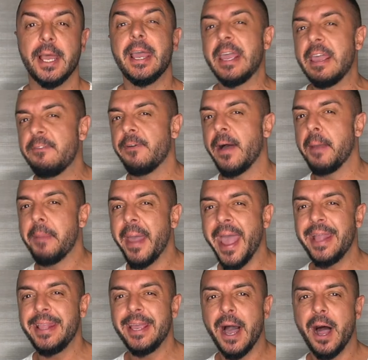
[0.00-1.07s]
If I'm
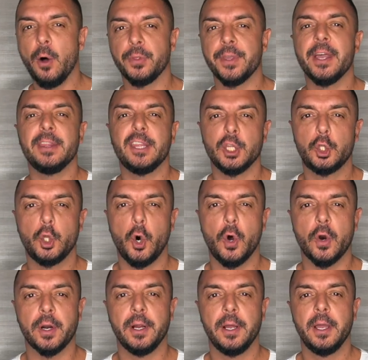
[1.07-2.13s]
heading out the
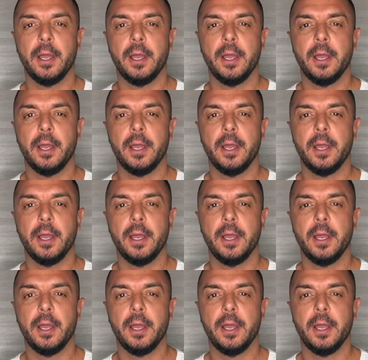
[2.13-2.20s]
door